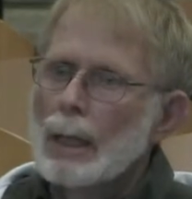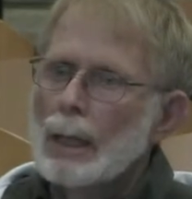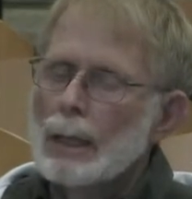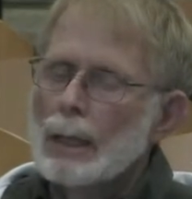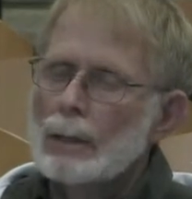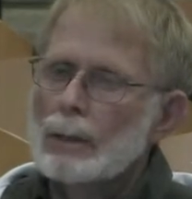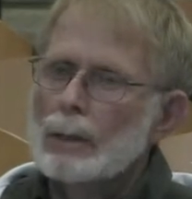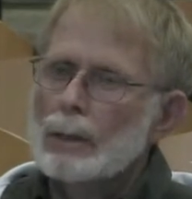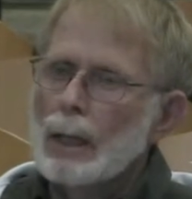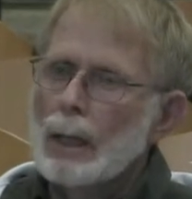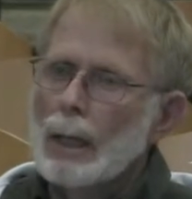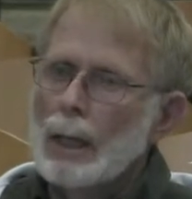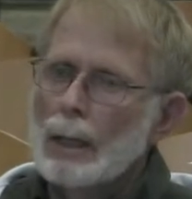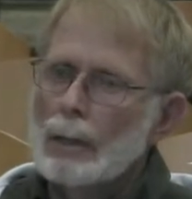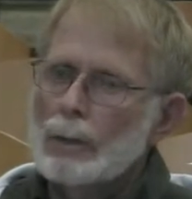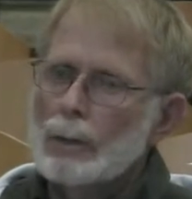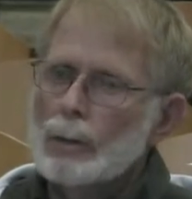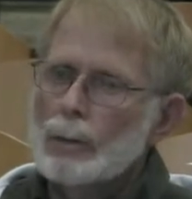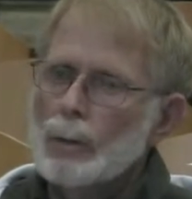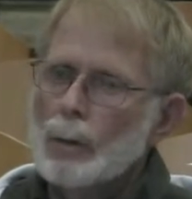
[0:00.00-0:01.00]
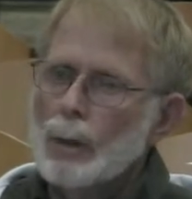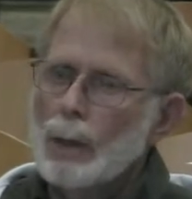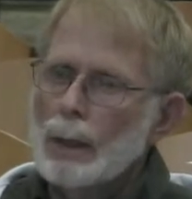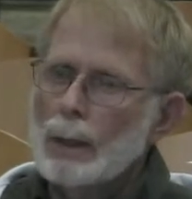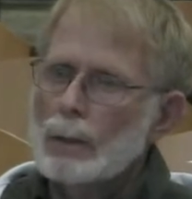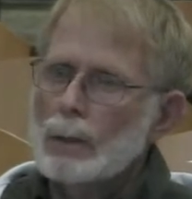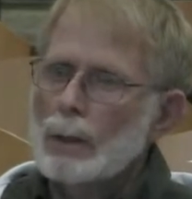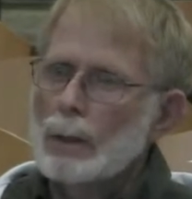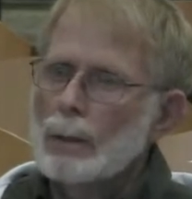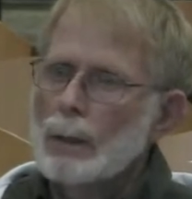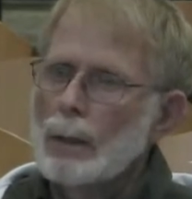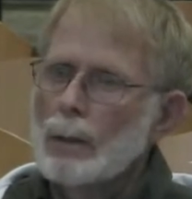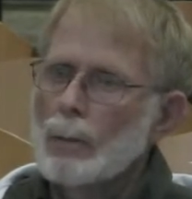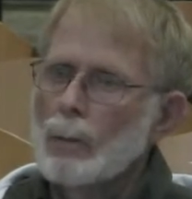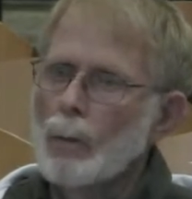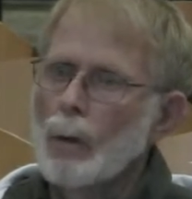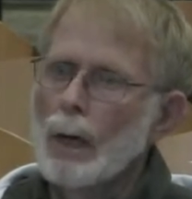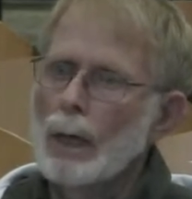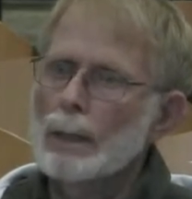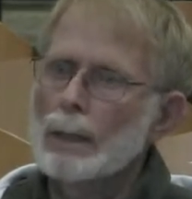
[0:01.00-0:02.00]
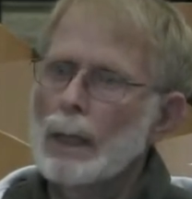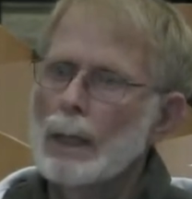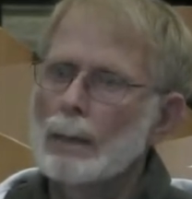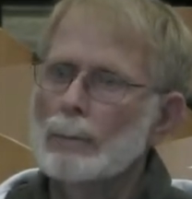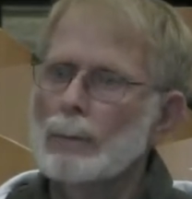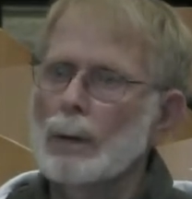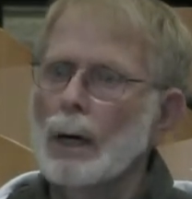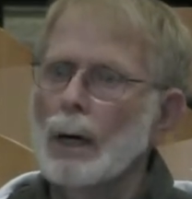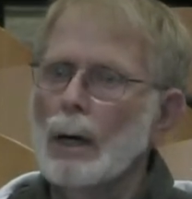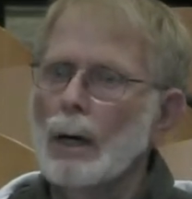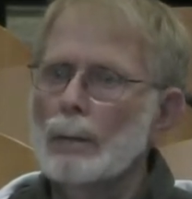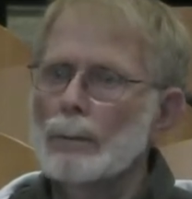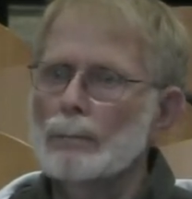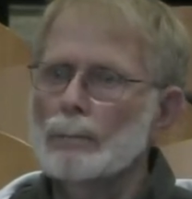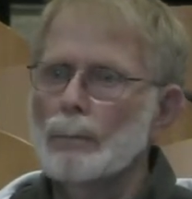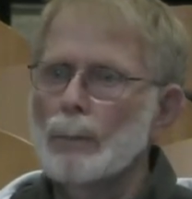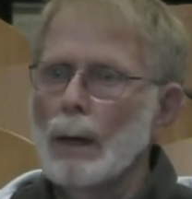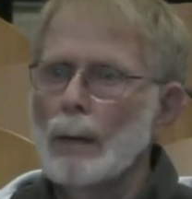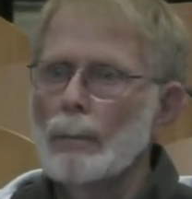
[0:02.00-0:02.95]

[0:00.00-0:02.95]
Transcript: is two things. One, I'm